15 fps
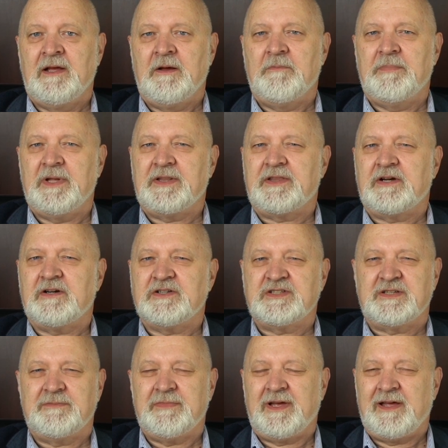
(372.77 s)
But there are
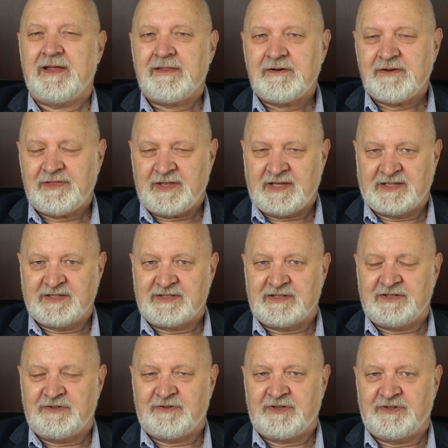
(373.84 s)
some other things that
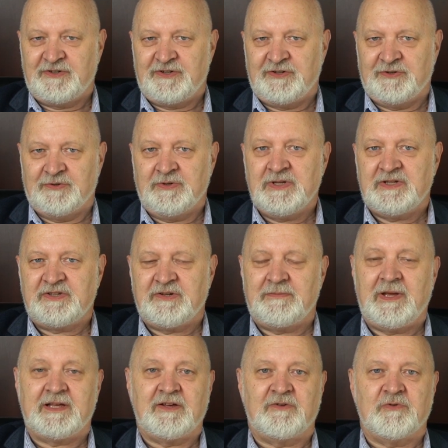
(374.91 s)
you can do to
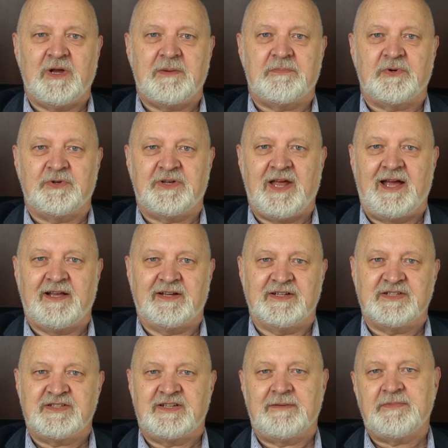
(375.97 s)
make a great
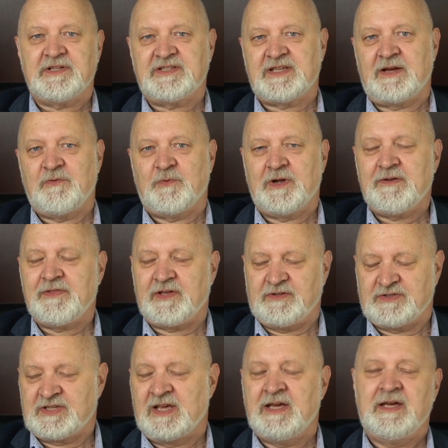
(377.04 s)
protagonist. And I'm going to say one of
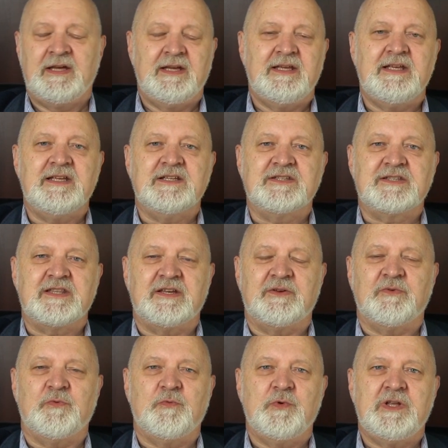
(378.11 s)
those is
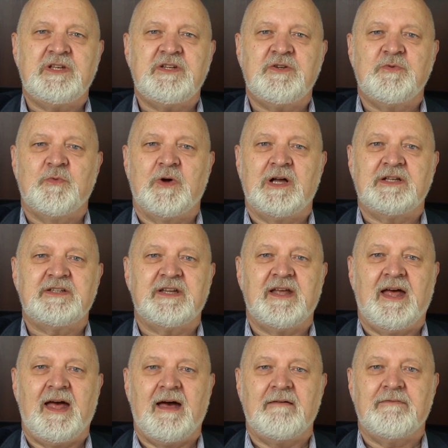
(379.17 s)
that when you want to
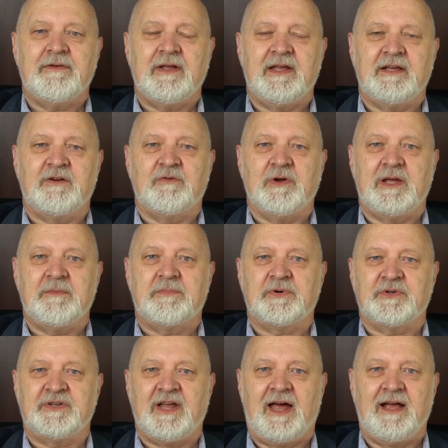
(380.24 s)
have a great
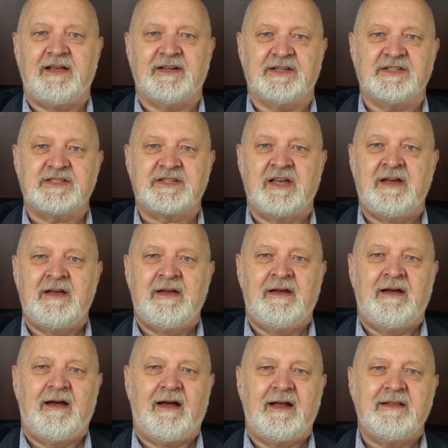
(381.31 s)
protagonist,
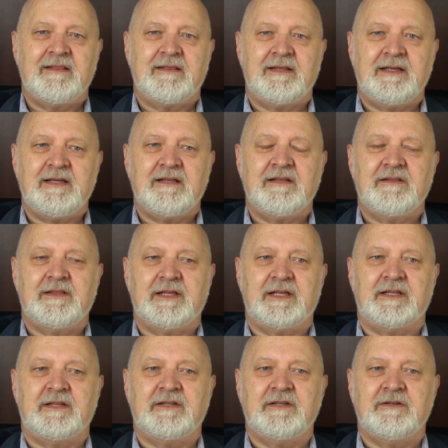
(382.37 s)
I think
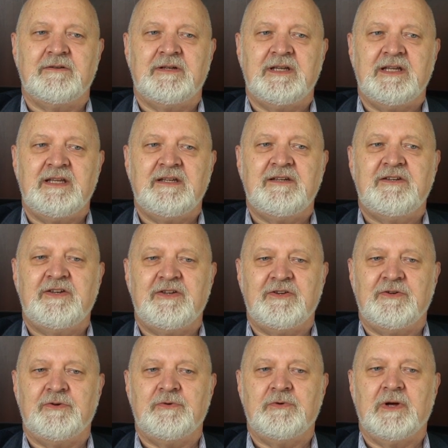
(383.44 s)
that you need
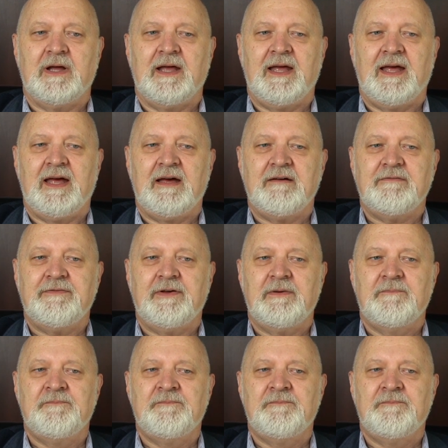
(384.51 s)
to have